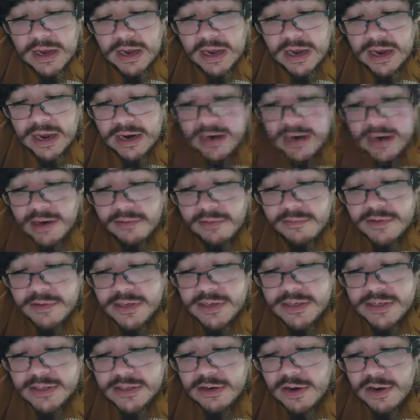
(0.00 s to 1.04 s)
I love
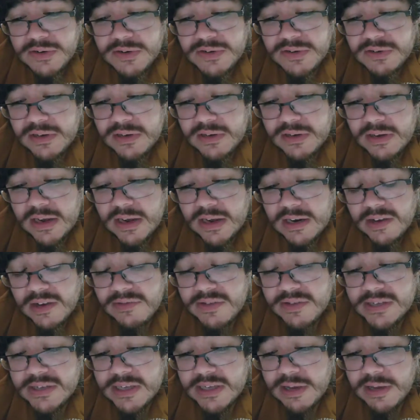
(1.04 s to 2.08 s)
these
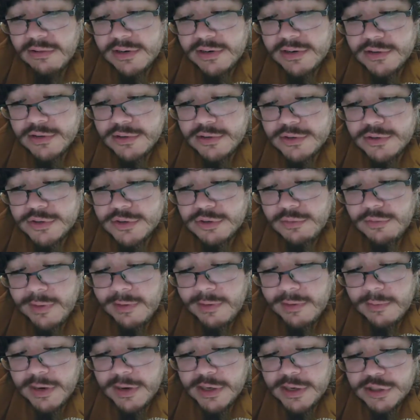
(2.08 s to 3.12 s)
characters so
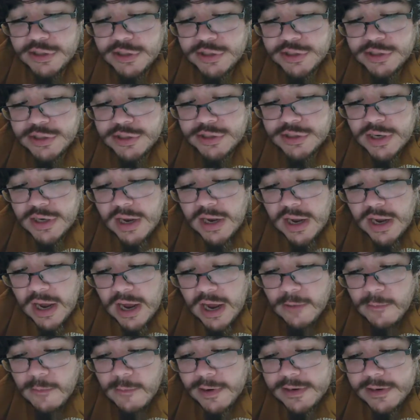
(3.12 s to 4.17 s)
very much.
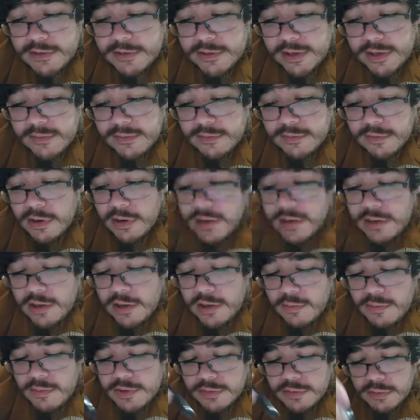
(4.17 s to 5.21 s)
I wanted to give drawing
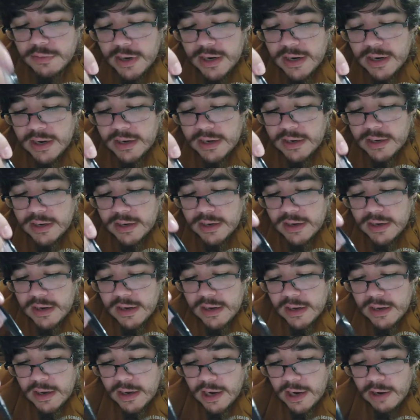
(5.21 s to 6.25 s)
them a try.
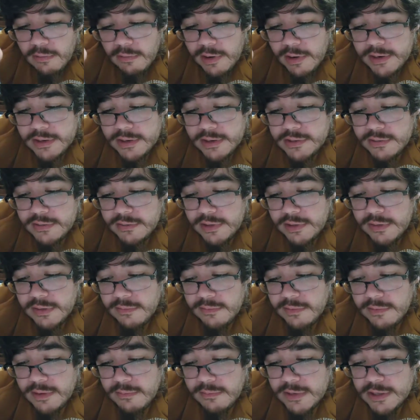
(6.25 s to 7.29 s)
I wanted to
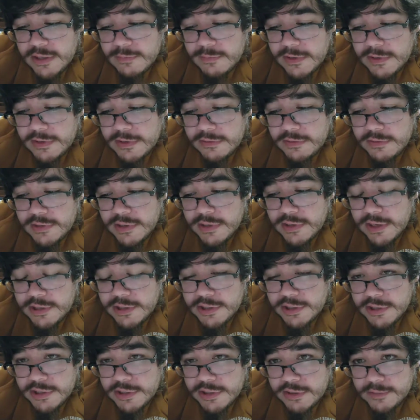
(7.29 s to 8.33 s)
give them my special
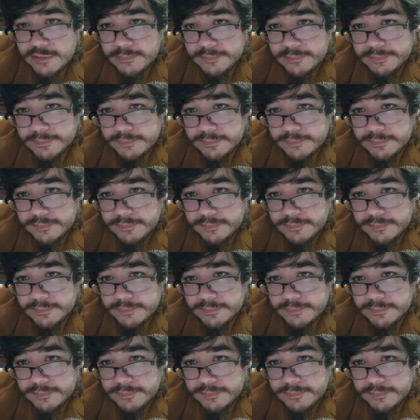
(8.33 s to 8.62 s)
touch.